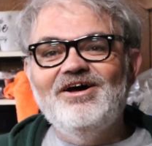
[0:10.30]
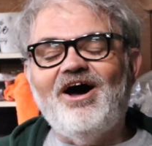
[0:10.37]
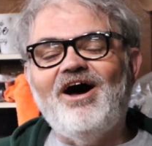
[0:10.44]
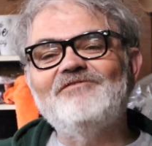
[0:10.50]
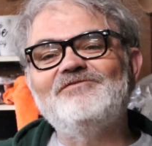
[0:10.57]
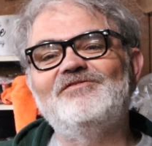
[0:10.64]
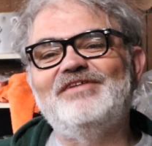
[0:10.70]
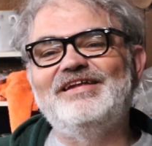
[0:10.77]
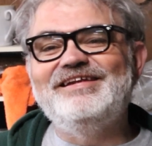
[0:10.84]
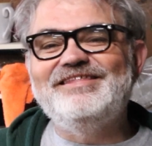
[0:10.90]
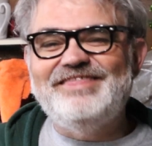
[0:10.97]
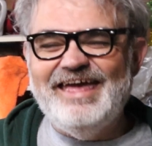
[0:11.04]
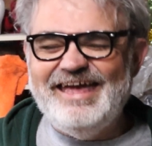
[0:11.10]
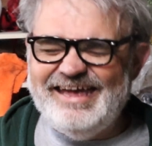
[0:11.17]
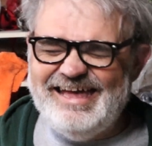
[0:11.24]
off of
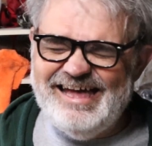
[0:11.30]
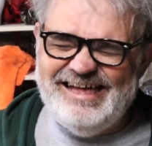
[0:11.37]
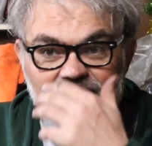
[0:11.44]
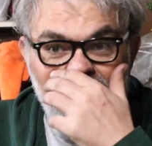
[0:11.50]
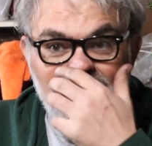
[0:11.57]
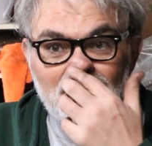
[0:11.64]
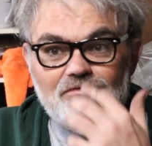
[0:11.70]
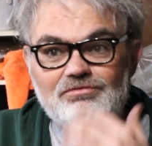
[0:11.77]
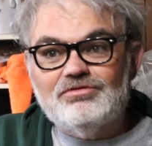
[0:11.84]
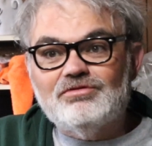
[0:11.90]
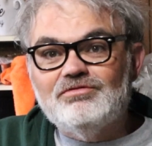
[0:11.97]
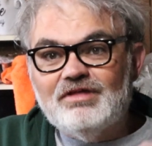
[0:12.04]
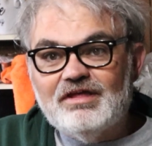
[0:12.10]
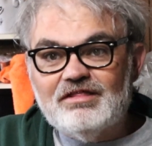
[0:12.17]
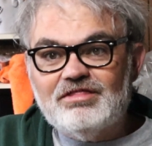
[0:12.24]
anything. And I don't
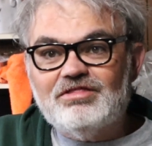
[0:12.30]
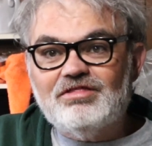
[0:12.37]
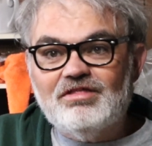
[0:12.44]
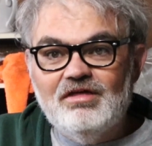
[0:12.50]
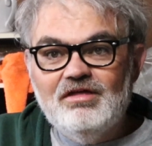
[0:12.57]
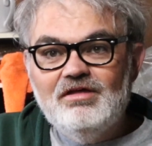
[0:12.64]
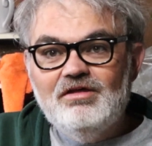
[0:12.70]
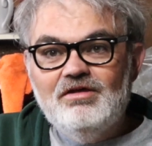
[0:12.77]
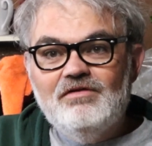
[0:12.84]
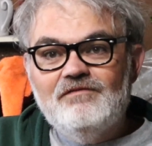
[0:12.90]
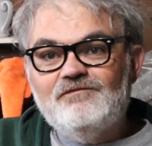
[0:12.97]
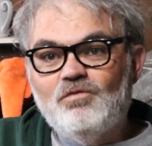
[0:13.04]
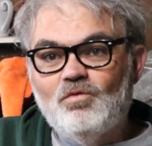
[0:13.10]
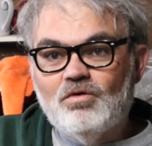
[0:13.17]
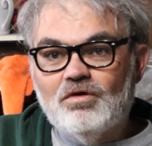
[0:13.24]
do this
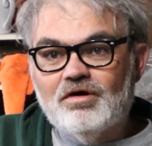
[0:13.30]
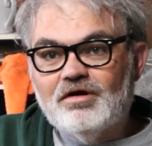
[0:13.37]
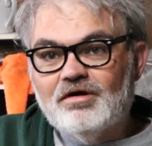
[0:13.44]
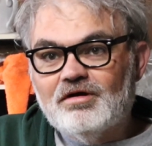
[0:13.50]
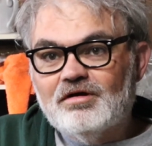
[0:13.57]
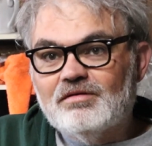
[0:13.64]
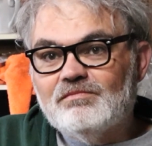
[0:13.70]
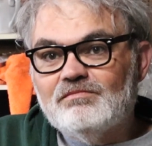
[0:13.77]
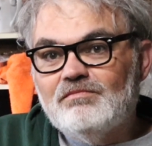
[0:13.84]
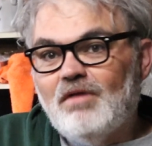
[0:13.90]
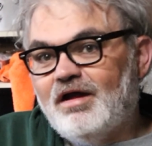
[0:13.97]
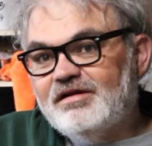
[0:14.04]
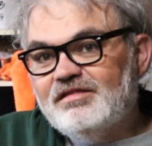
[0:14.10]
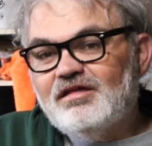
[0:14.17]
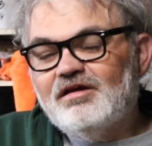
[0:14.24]
for
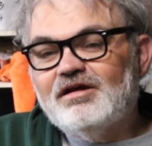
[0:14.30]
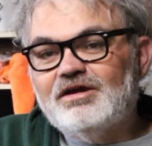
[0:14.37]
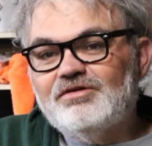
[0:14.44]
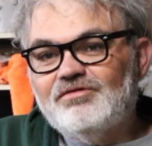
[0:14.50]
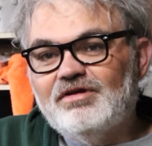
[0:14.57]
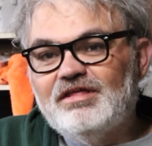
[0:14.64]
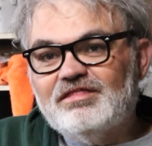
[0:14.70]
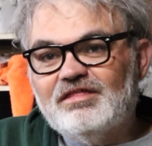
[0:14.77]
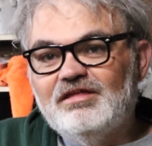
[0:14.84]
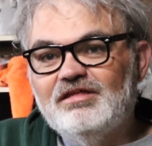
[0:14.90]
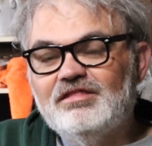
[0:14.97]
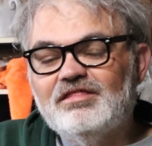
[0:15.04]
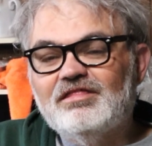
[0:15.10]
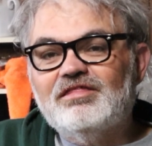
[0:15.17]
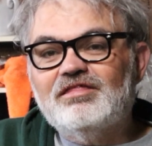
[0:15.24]
monetary
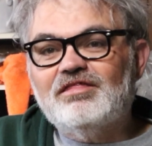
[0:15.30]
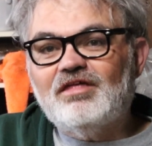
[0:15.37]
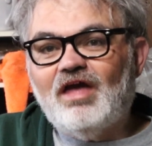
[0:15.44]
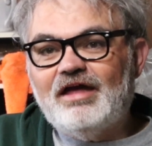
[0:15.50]
reasons.